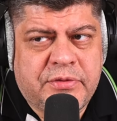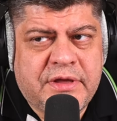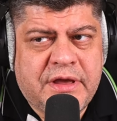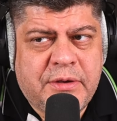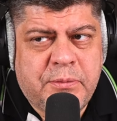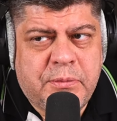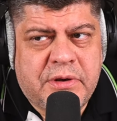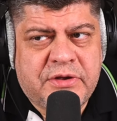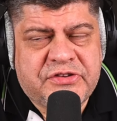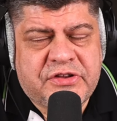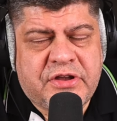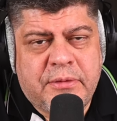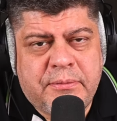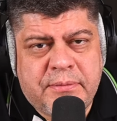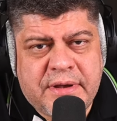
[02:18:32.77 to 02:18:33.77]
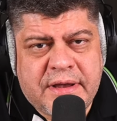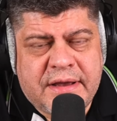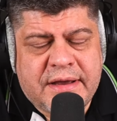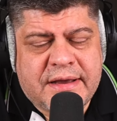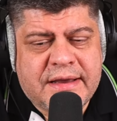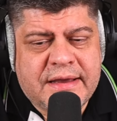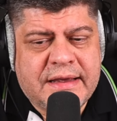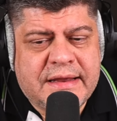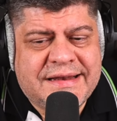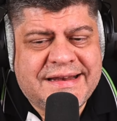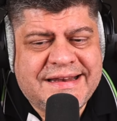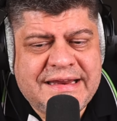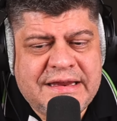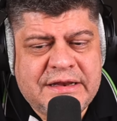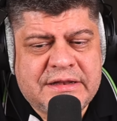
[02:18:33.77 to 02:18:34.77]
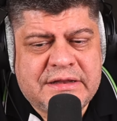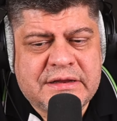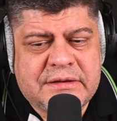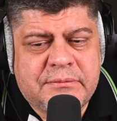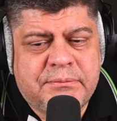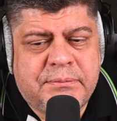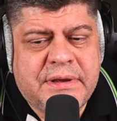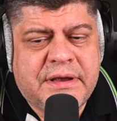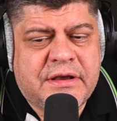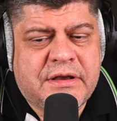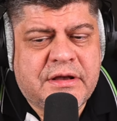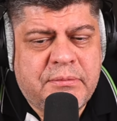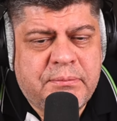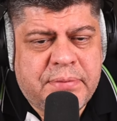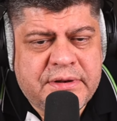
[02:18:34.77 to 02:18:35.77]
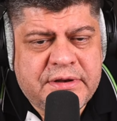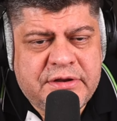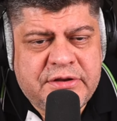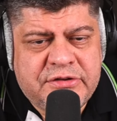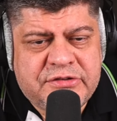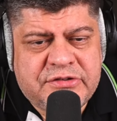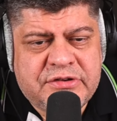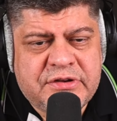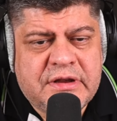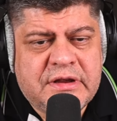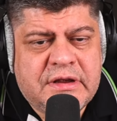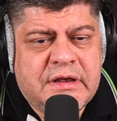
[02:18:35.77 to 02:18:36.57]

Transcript: they must come back and lead big companies,